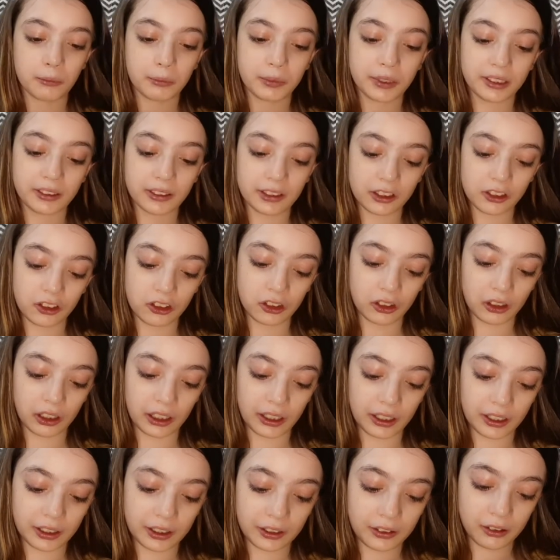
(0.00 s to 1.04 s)
in the
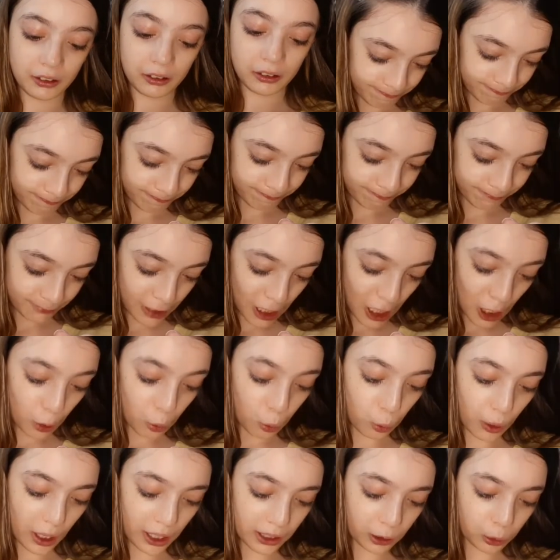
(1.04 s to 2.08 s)
shade
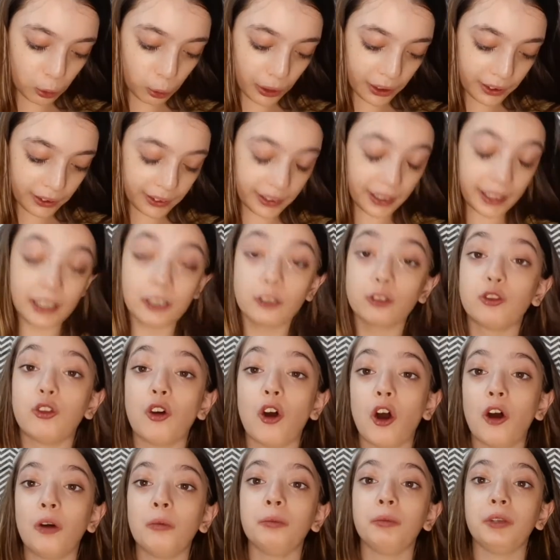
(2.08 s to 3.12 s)
128
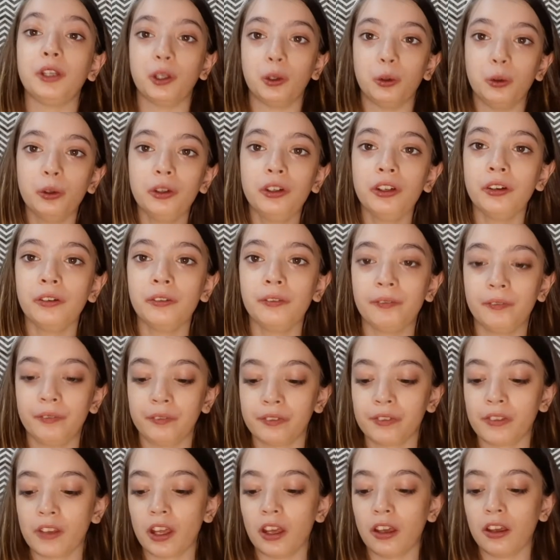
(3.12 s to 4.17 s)
warm nude
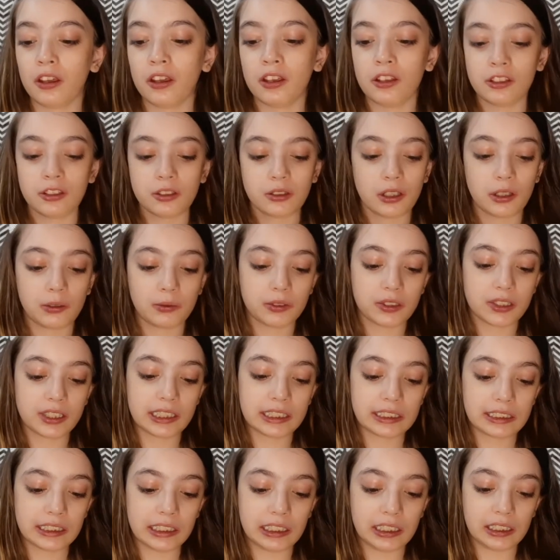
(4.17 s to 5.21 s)
so i'm
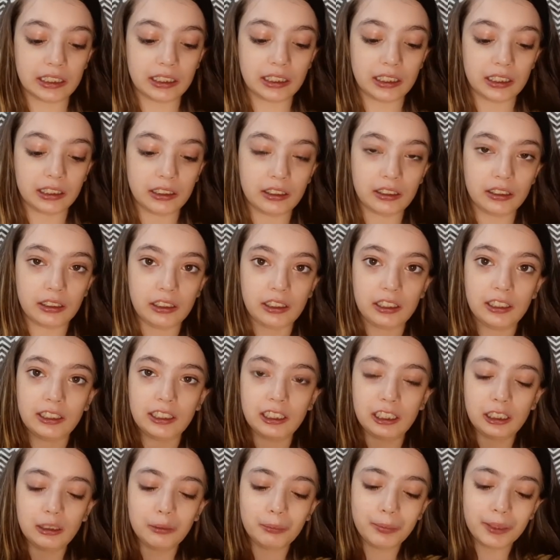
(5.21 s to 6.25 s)
just taking a
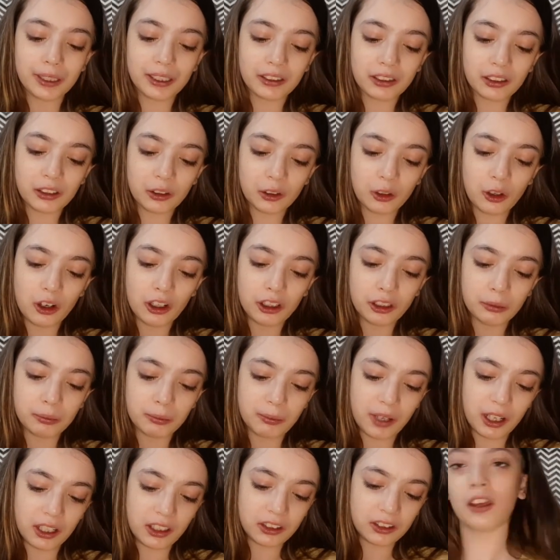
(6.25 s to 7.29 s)
little bit not much